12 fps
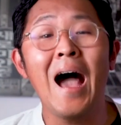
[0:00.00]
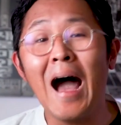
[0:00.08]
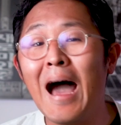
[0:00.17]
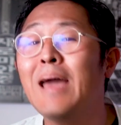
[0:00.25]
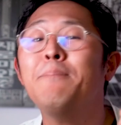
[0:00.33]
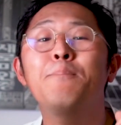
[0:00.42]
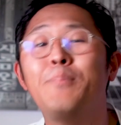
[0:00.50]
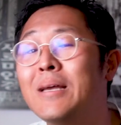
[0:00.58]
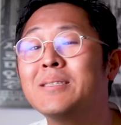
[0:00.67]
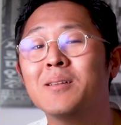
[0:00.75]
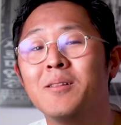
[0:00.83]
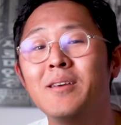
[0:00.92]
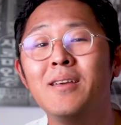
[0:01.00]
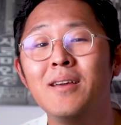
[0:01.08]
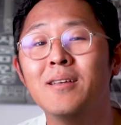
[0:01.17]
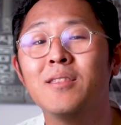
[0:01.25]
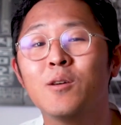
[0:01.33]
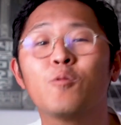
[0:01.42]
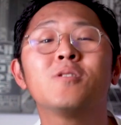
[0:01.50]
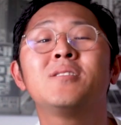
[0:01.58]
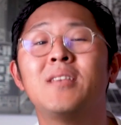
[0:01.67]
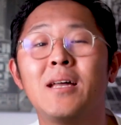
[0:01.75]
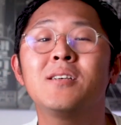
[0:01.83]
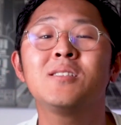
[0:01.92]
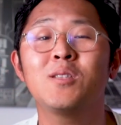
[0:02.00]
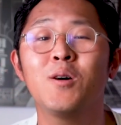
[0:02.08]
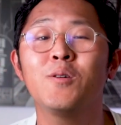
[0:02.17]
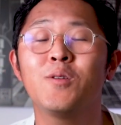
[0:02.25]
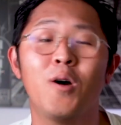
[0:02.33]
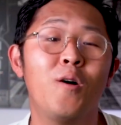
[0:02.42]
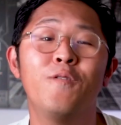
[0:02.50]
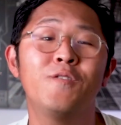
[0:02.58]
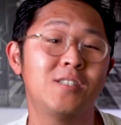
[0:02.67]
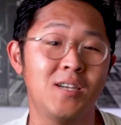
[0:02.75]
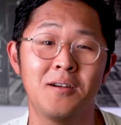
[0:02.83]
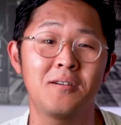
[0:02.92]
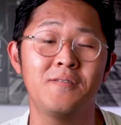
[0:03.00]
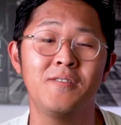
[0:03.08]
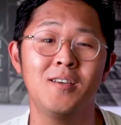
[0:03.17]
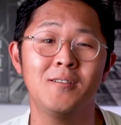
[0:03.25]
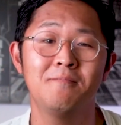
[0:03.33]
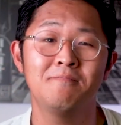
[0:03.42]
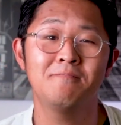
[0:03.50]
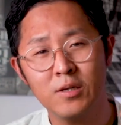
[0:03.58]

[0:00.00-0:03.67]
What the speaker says: I'm basically the Rosetta Stone of photography.